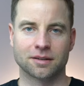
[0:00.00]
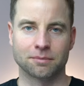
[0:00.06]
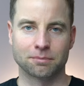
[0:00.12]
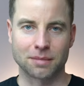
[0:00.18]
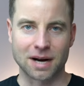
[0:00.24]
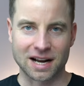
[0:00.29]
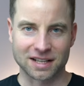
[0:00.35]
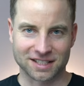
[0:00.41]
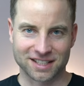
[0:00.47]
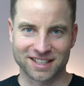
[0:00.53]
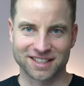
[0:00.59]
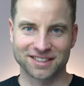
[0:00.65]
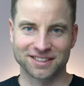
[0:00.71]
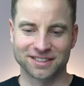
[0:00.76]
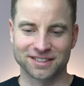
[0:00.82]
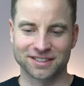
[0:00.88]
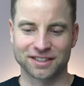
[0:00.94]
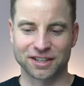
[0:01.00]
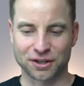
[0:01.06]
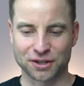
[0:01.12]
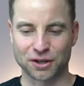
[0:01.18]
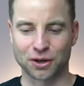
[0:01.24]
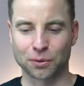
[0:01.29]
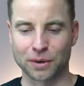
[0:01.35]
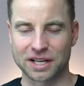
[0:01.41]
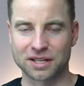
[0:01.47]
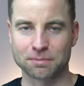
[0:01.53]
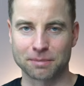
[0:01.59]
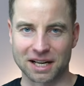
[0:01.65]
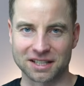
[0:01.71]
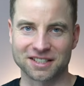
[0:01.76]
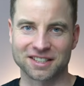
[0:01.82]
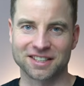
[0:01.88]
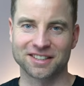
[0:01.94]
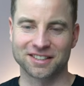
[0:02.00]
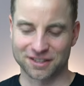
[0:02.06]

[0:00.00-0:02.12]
But there's always but.